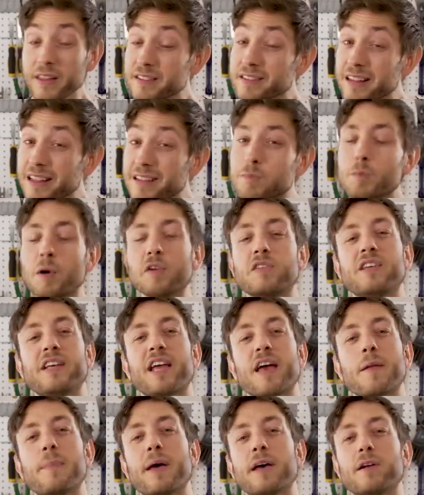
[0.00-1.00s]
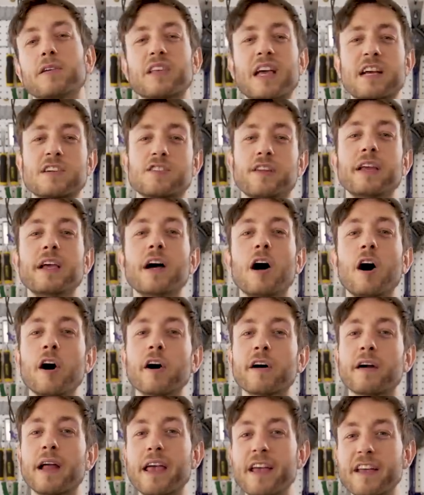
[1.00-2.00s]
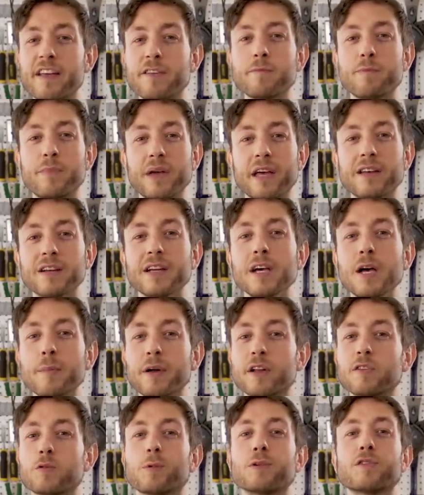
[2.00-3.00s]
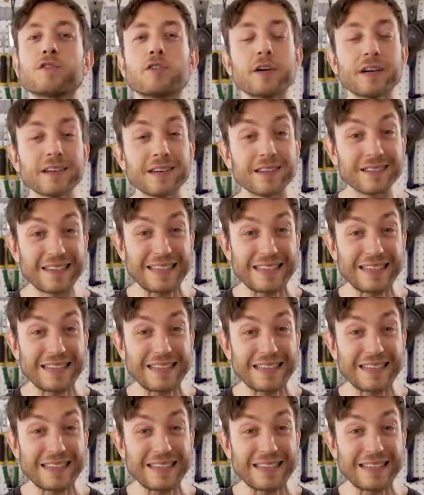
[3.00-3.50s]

These days most TN panels actually are 8-bit, but as we're starting to